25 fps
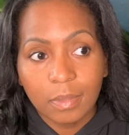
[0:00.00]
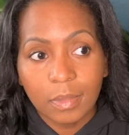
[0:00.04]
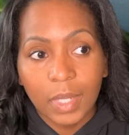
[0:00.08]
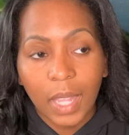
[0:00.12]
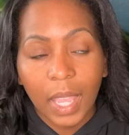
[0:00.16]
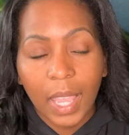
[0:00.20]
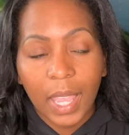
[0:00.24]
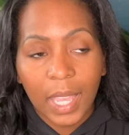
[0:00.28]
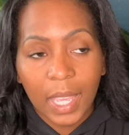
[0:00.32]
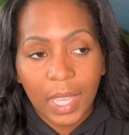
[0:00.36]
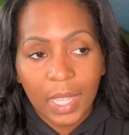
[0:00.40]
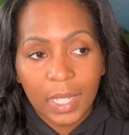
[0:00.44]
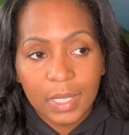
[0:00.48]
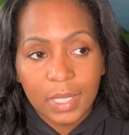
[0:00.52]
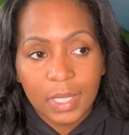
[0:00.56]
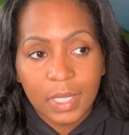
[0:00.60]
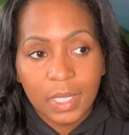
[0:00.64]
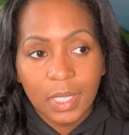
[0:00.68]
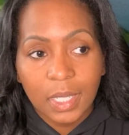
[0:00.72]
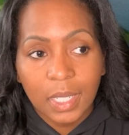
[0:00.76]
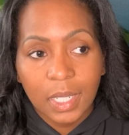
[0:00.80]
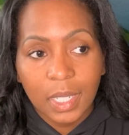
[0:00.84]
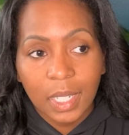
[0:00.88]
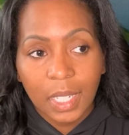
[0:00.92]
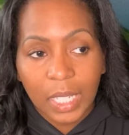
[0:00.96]
And
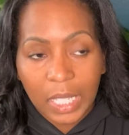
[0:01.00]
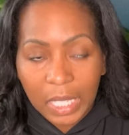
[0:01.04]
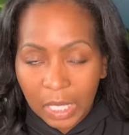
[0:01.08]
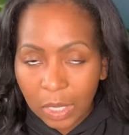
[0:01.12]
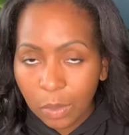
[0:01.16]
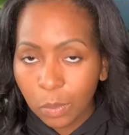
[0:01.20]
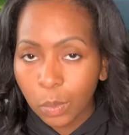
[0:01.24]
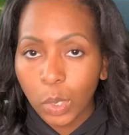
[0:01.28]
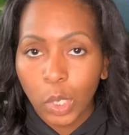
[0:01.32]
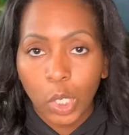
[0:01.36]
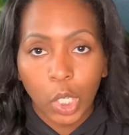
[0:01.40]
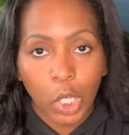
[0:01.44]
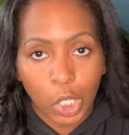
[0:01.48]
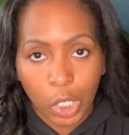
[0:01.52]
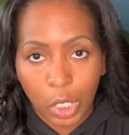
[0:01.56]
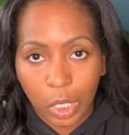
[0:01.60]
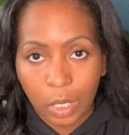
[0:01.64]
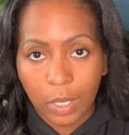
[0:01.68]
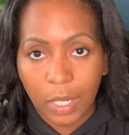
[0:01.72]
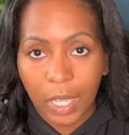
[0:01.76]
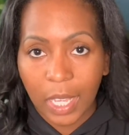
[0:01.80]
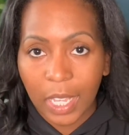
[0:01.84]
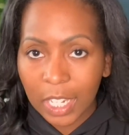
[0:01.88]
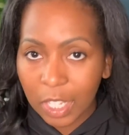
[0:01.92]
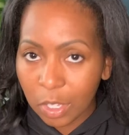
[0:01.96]
he will
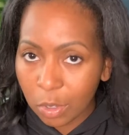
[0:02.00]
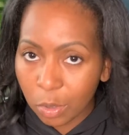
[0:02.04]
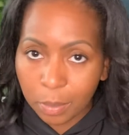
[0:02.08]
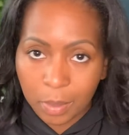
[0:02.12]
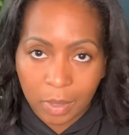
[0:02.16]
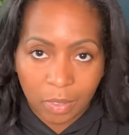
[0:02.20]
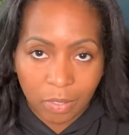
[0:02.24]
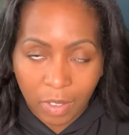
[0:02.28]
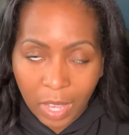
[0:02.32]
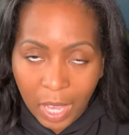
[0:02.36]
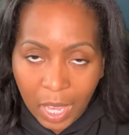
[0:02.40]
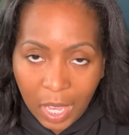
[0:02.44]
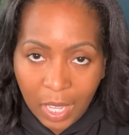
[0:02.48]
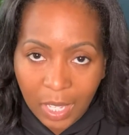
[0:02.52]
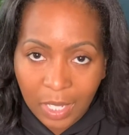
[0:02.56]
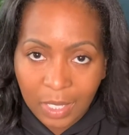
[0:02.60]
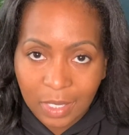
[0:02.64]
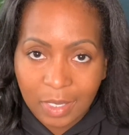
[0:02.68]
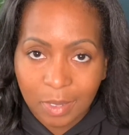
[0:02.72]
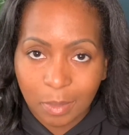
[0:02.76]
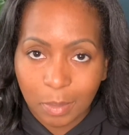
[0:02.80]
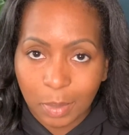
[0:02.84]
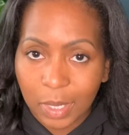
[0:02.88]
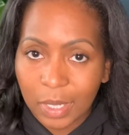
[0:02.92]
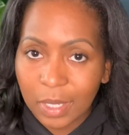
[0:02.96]
learn and he will be fine.
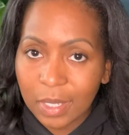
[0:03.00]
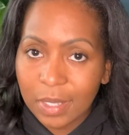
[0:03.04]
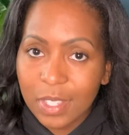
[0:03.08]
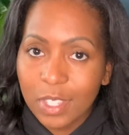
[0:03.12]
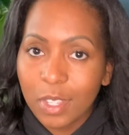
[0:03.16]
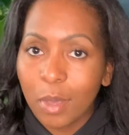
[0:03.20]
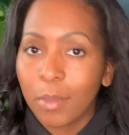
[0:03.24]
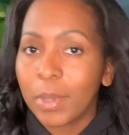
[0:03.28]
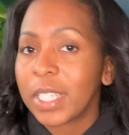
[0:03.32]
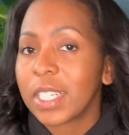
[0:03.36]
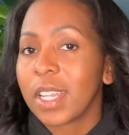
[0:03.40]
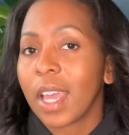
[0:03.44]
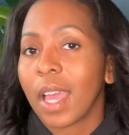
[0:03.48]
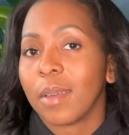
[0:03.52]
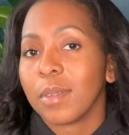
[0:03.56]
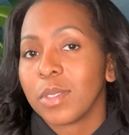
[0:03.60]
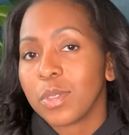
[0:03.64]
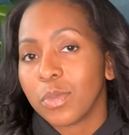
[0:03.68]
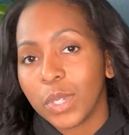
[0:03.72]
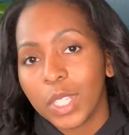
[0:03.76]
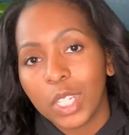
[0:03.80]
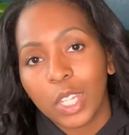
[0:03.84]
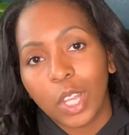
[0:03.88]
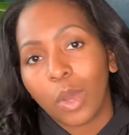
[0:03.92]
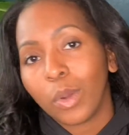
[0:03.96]
But so many times
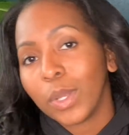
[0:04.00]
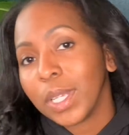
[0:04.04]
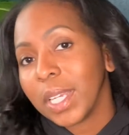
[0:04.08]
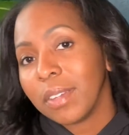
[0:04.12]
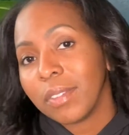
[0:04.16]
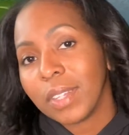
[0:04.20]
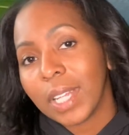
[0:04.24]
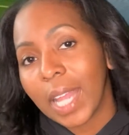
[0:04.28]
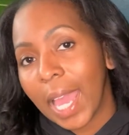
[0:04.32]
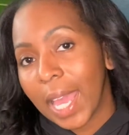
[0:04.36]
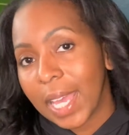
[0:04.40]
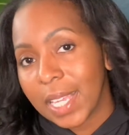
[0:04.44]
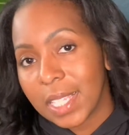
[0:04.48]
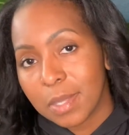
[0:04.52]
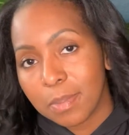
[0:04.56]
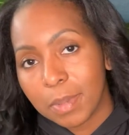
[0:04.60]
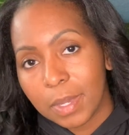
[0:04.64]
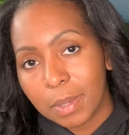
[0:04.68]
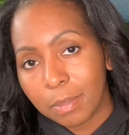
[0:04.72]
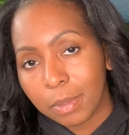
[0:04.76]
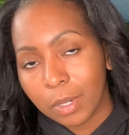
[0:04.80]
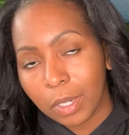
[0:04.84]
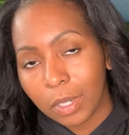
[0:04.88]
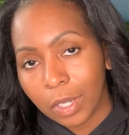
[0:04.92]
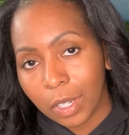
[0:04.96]
we don't even ask
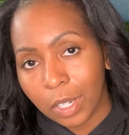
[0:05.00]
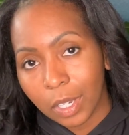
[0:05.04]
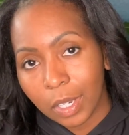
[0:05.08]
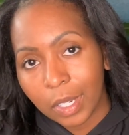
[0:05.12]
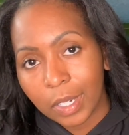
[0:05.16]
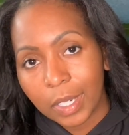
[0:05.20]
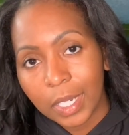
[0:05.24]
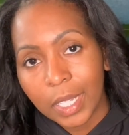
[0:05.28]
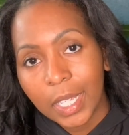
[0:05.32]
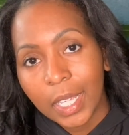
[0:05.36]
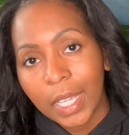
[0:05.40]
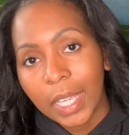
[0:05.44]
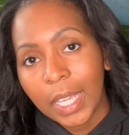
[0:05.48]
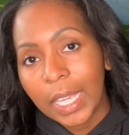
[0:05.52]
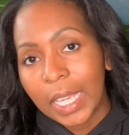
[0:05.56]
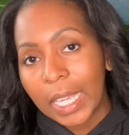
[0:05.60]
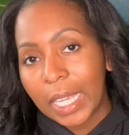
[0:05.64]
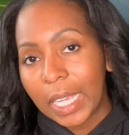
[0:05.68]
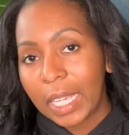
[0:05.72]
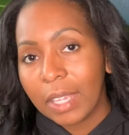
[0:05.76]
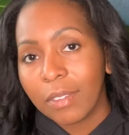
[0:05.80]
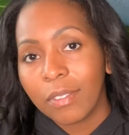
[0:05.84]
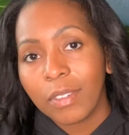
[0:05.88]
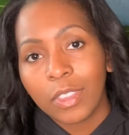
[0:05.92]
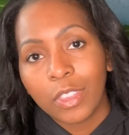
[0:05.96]
people to learn,
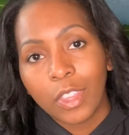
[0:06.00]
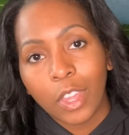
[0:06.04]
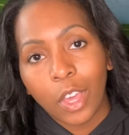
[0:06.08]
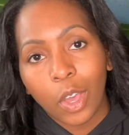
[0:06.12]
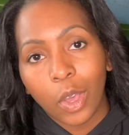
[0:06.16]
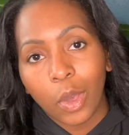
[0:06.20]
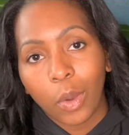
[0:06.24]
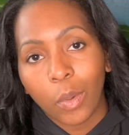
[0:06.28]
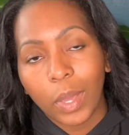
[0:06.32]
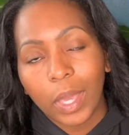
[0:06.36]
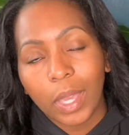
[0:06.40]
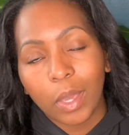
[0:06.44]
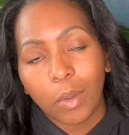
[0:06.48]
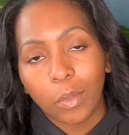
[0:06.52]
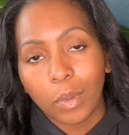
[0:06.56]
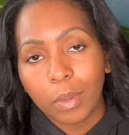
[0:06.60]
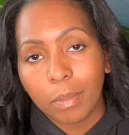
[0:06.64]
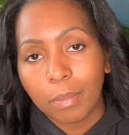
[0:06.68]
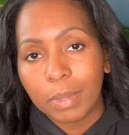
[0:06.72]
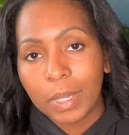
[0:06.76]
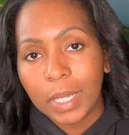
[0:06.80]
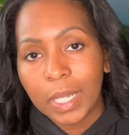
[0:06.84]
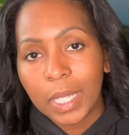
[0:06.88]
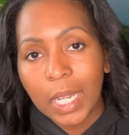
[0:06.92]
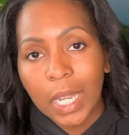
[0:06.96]
even though it would
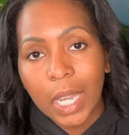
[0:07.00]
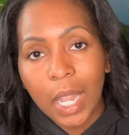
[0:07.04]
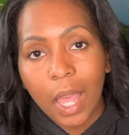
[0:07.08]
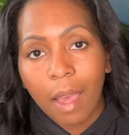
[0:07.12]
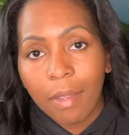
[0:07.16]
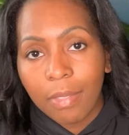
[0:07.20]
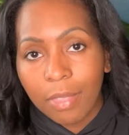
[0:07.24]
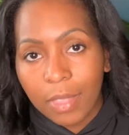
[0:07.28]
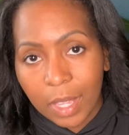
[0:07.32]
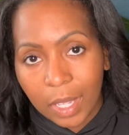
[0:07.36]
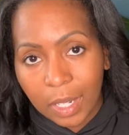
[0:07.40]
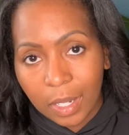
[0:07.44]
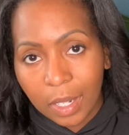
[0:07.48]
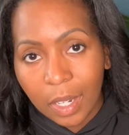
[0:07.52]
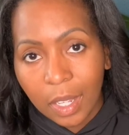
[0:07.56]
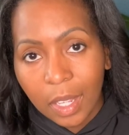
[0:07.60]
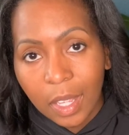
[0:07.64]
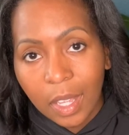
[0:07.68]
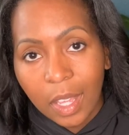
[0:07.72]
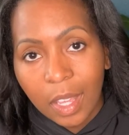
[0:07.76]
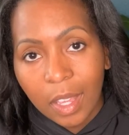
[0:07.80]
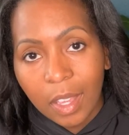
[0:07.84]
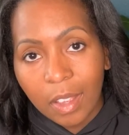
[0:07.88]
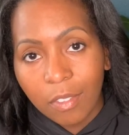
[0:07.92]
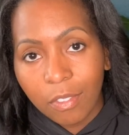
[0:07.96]
be nothing
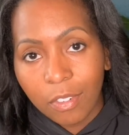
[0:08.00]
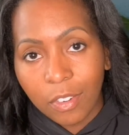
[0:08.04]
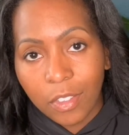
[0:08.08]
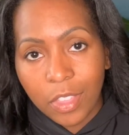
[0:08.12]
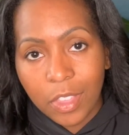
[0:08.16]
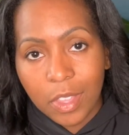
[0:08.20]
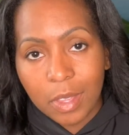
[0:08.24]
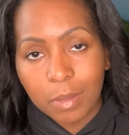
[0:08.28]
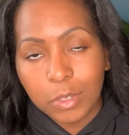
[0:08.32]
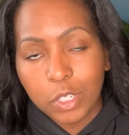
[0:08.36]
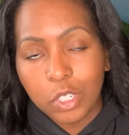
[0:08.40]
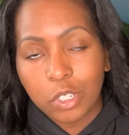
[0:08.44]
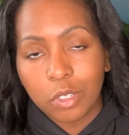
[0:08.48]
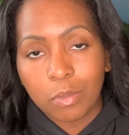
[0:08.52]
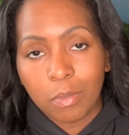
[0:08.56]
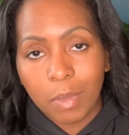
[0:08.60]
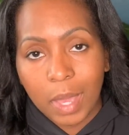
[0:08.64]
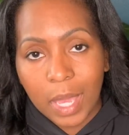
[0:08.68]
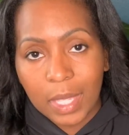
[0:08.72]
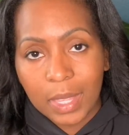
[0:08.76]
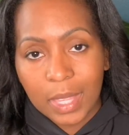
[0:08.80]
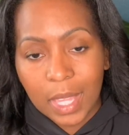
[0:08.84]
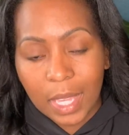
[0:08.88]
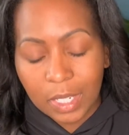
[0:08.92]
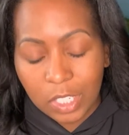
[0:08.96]
for them to
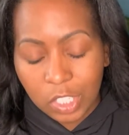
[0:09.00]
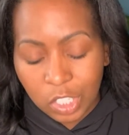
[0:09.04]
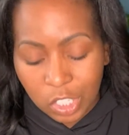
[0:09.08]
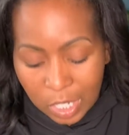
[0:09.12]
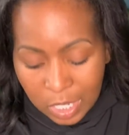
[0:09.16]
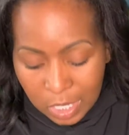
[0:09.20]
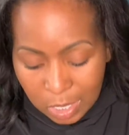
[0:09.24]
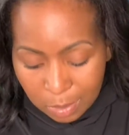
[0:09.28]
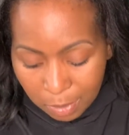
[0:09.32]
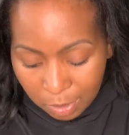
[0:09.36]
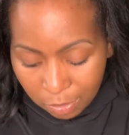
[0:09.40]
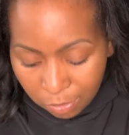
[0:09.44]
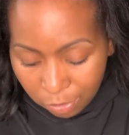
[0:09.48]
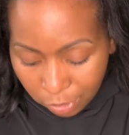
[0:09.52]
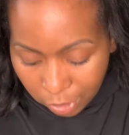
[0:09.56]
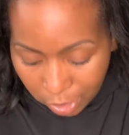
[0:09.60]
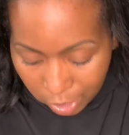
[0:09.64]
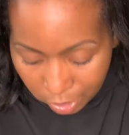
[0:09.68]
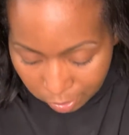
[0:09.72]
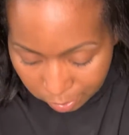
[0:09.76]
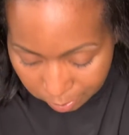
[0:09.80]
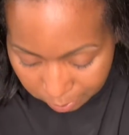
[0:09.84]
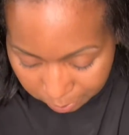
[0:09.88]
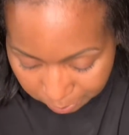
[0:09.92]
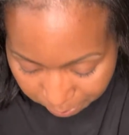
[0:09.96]
make that adjustment for
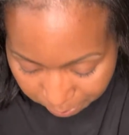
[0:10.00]
you.